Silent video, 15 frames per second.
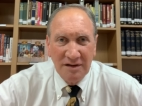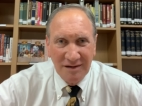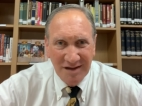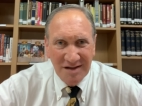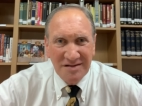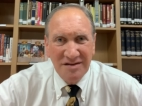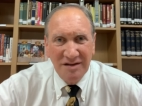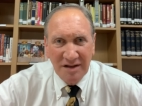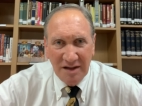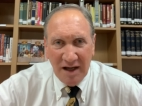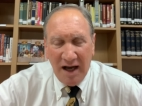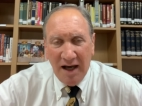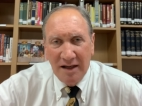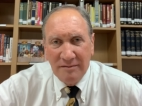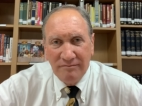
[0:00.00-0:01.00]
Listen to
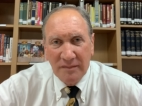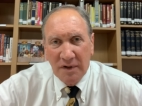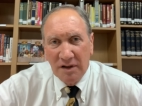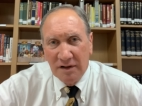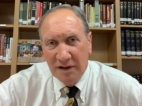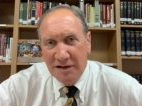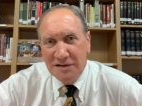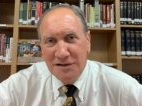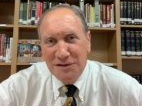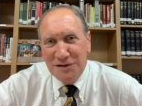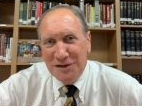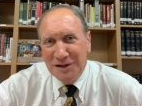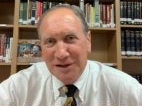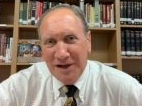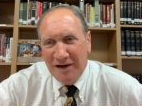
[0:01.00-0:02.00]
God, listen
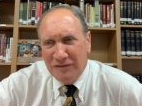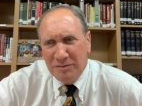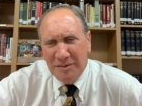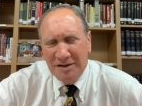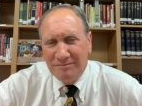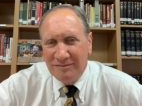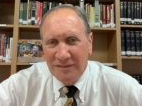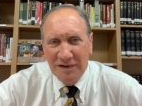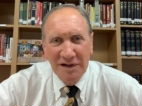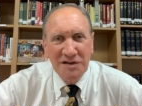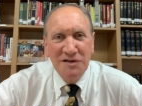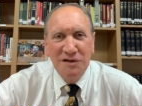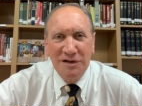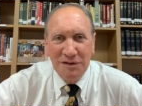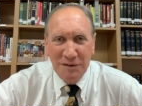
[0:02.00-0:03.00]
to the government,
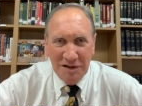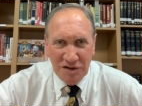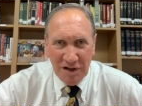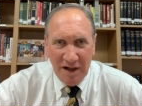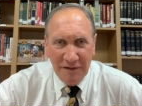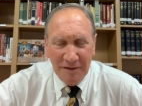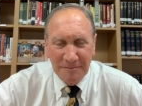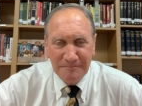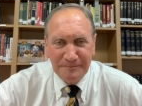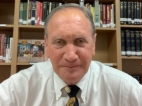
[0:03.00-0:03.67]
listen to each other.